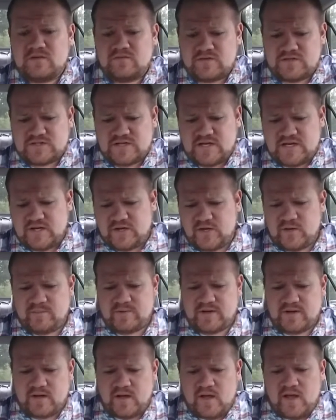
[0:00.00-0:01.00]
if it's any
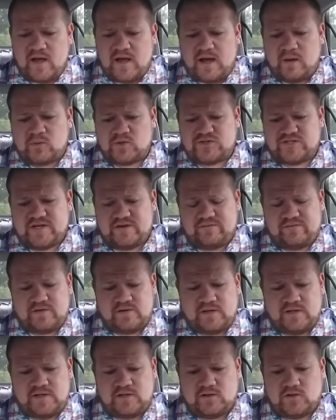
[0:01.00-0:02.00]
good, but I will
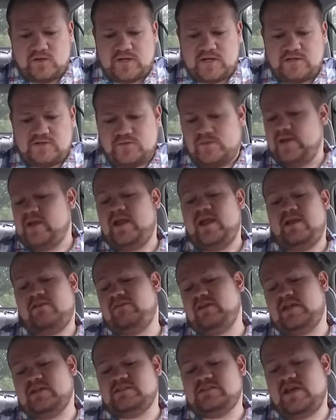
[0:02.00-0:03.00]
definitely look into it. And
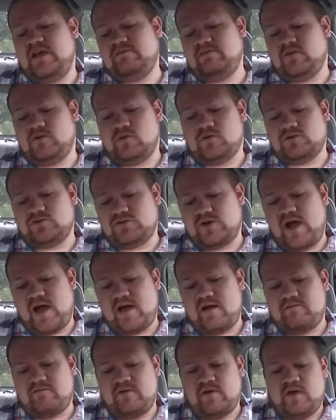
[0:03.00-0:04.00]
if it can save to Google
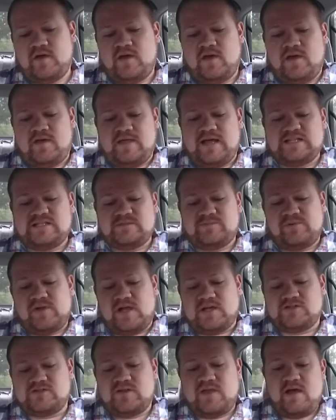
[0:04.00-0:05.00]
Drive, that's a
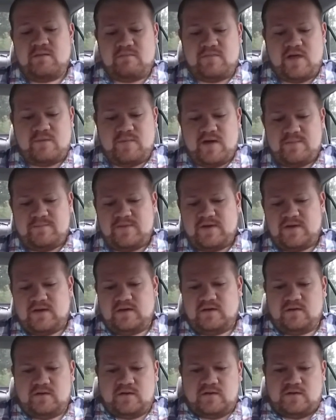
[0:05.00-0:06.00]
plus. So that, that might
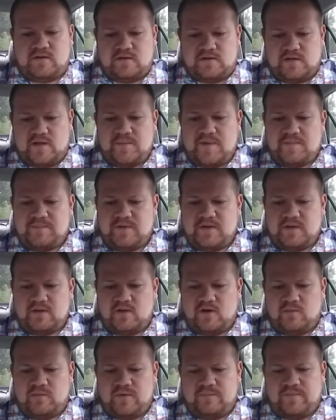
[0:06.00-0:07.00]
be that might be
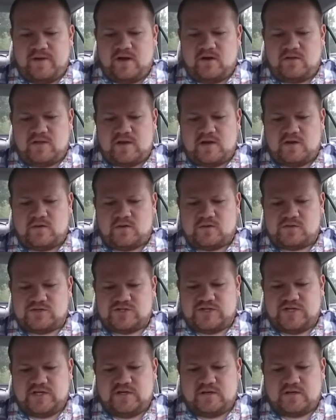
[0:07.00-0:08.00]
a little bit better than a
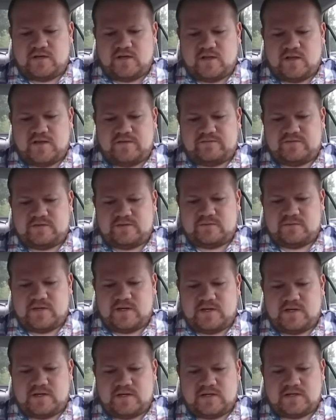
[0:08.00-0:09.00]
Google Sheet. I'll have to
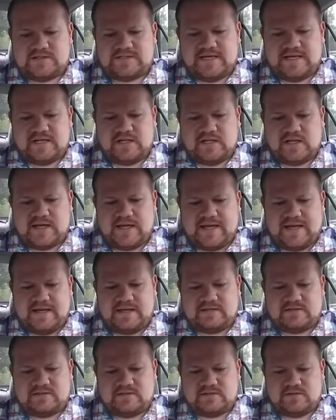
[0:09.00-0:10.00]
uh, uh take a look
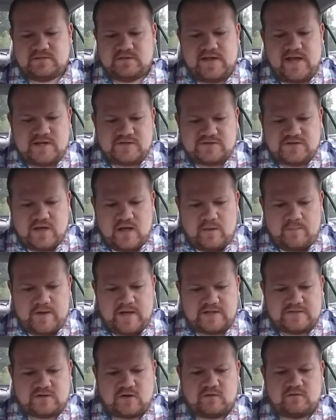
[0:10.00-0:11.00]
at it. Next
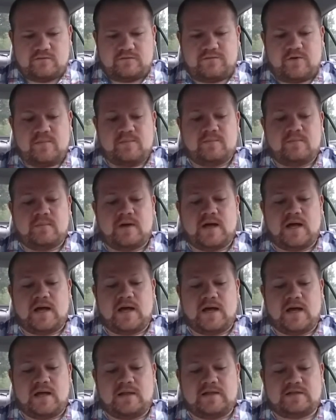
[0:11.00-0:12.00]
comment from,
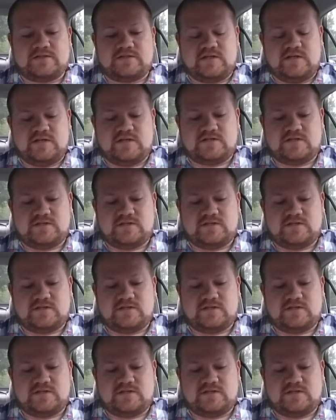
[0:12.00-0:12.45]
uh, let's see,